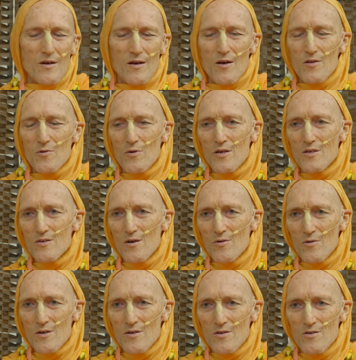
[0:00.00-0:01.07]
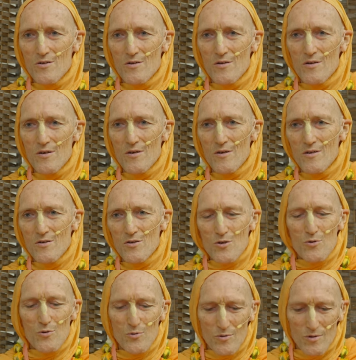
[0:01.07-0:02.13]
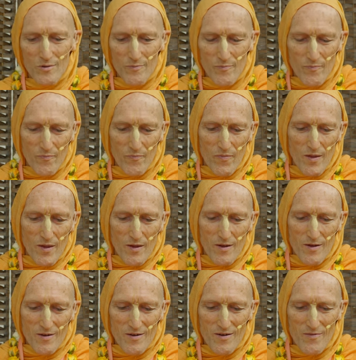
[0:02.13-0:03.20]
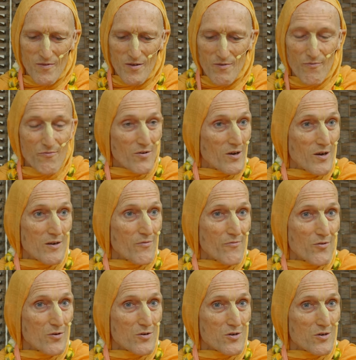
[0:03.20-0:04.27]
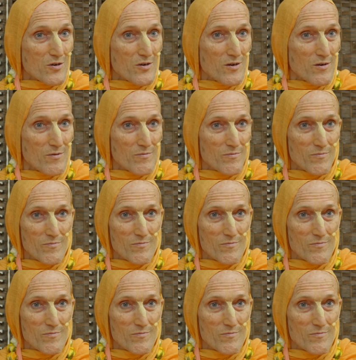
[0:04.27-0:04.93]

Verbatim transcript: otherwise known as school. You're, yeah, you're forced to go.